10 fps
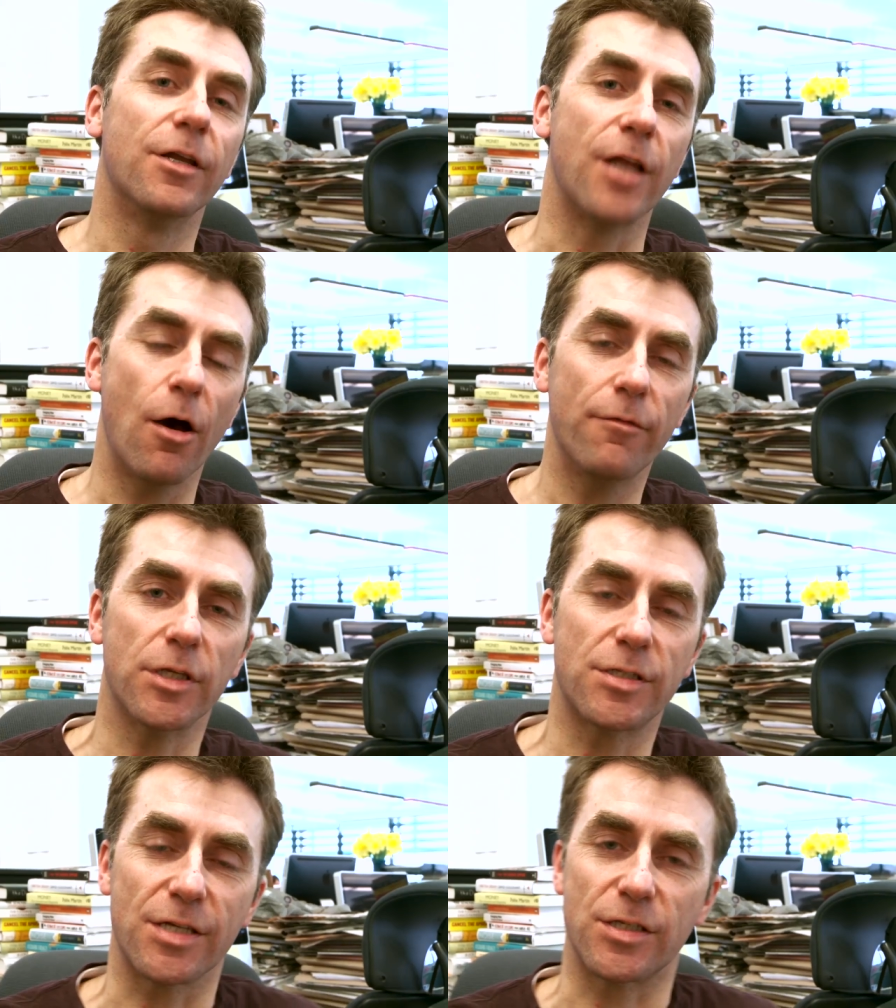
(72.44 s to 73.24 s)
Now, having
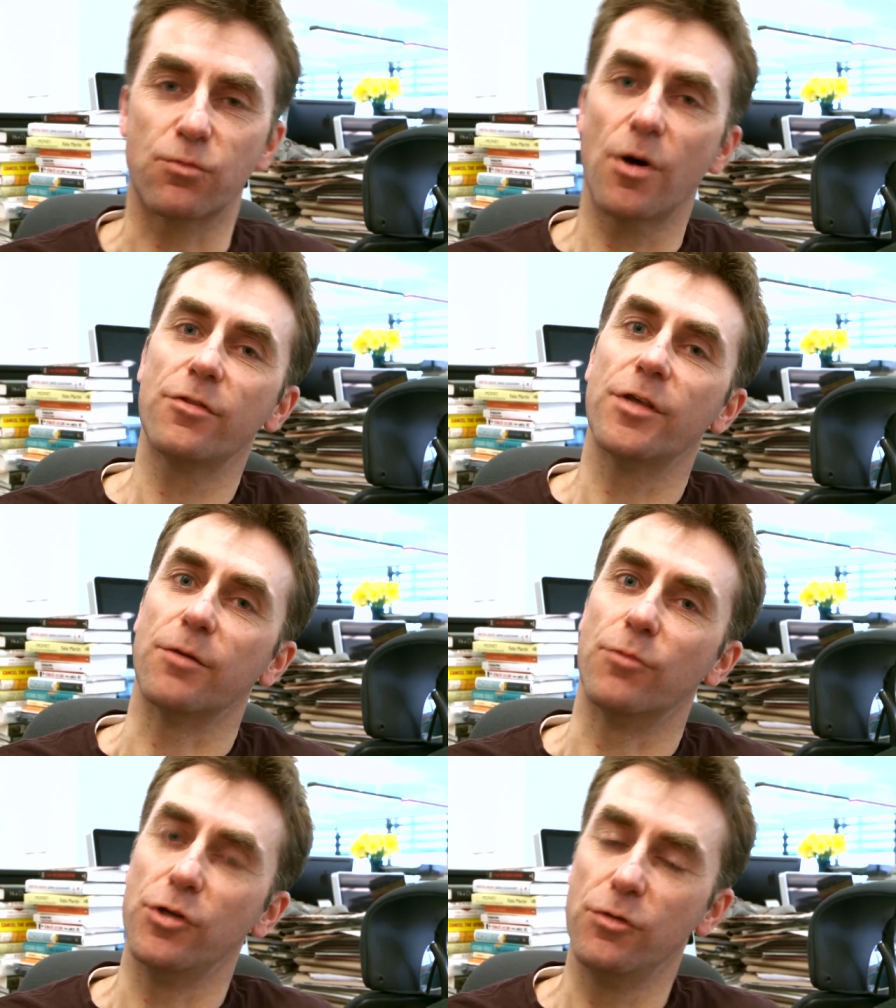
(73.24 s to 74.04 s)
these tests is one
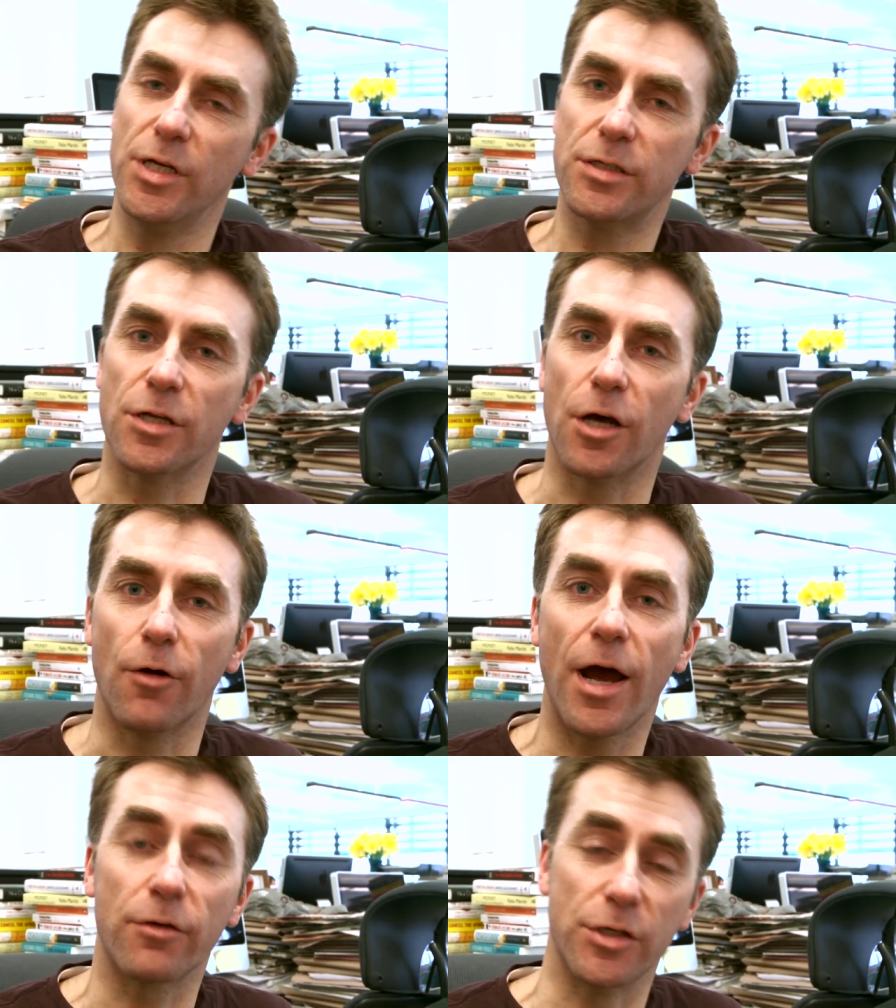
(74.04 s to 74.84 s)
thing, but you need to
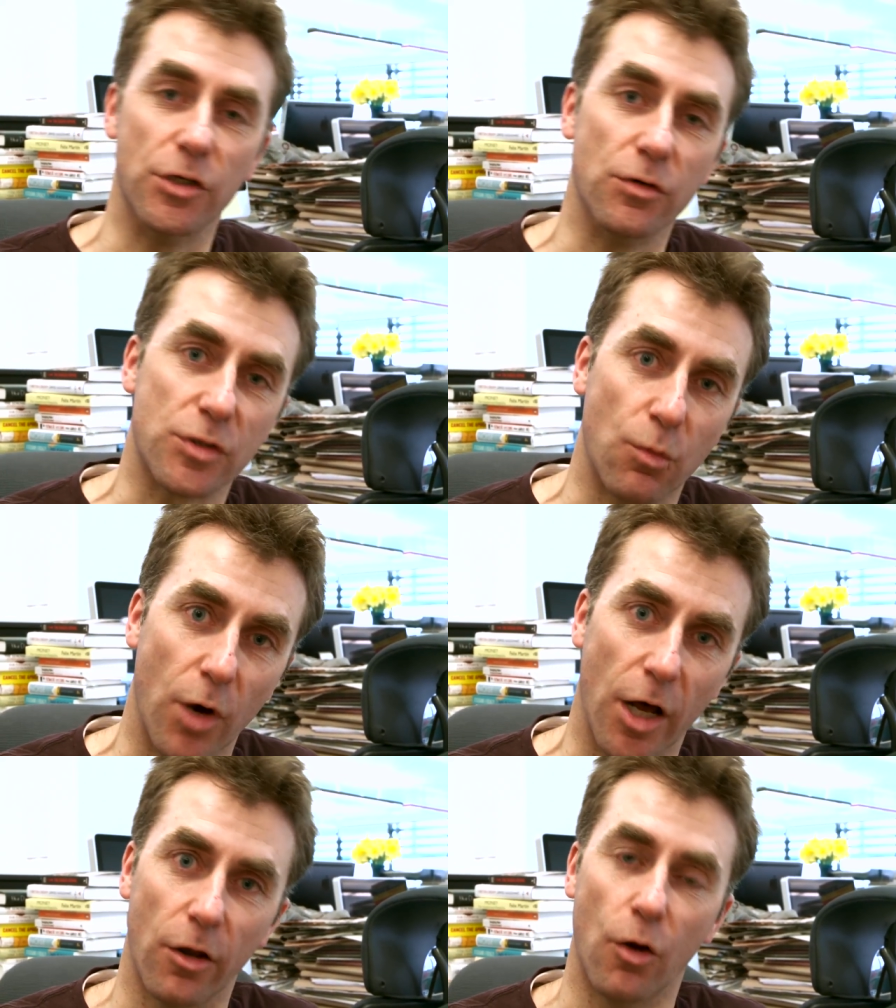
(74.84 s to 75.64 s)
know how to use them
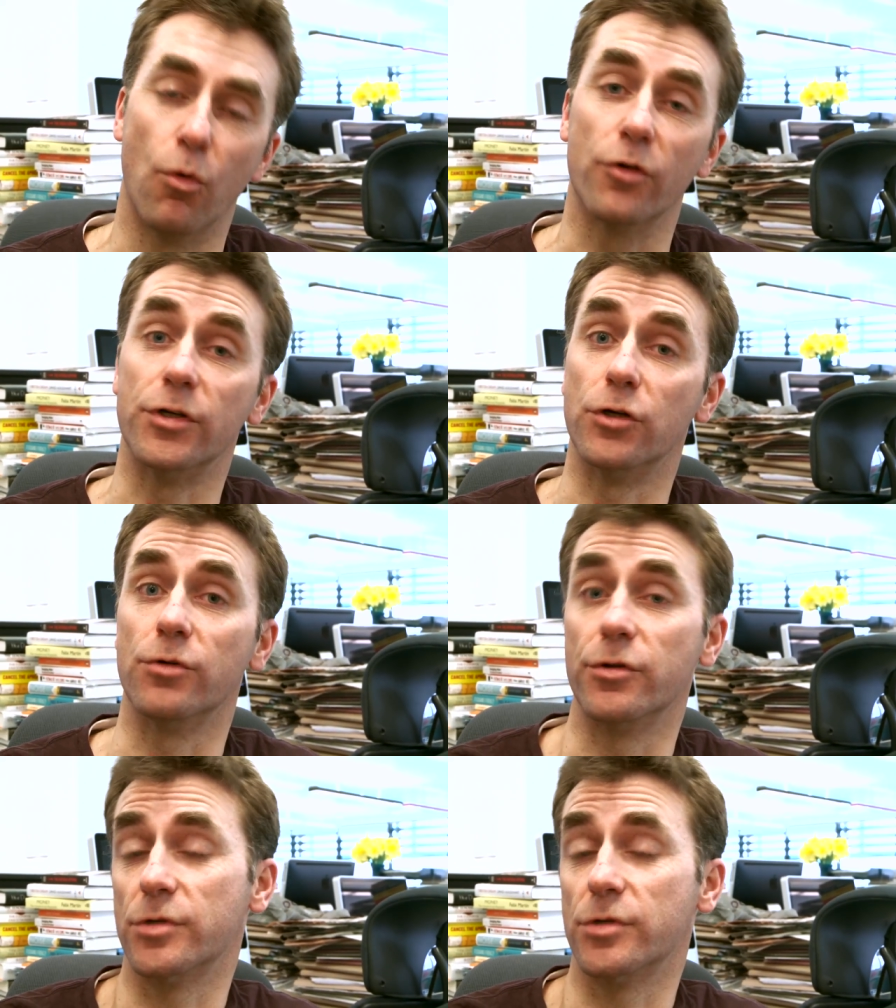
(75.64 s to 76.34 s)
well and what to do with the